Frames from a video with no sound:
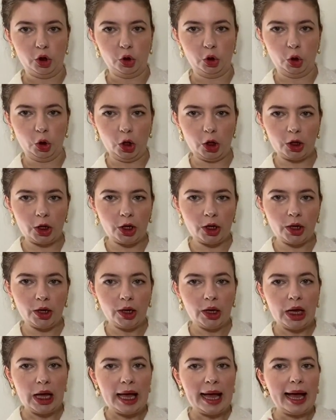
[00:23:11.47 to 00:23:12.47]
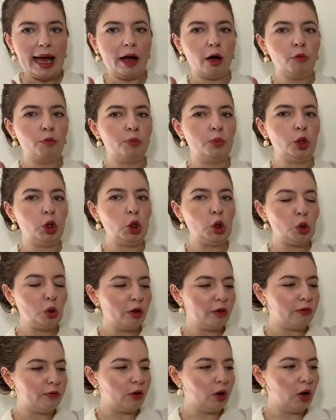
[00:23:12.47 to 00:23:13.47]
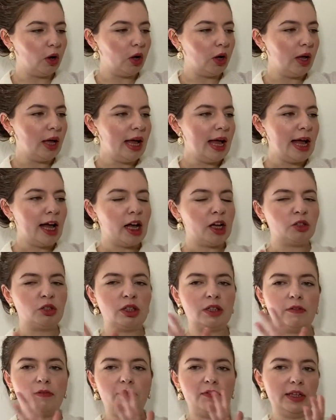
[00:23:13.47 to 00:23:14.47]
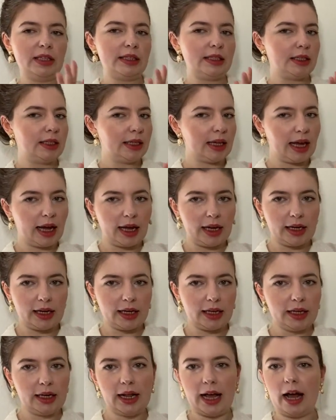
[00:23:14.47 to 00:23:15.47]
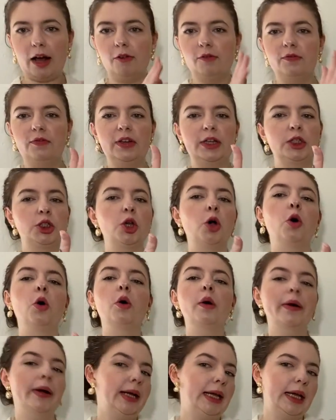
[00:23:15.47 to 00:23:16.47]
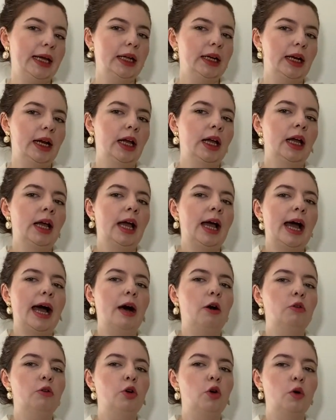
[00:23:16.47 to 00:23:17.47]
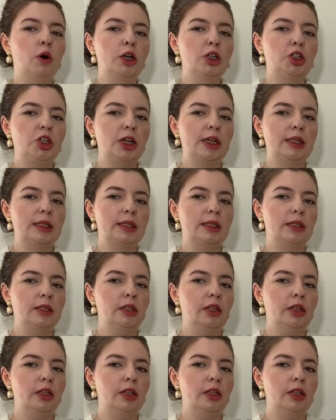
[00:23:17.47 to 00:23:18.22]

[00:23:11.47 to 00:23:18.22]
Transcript: Look how beautiful, how sophisticated, how Victorian, how gorgeous.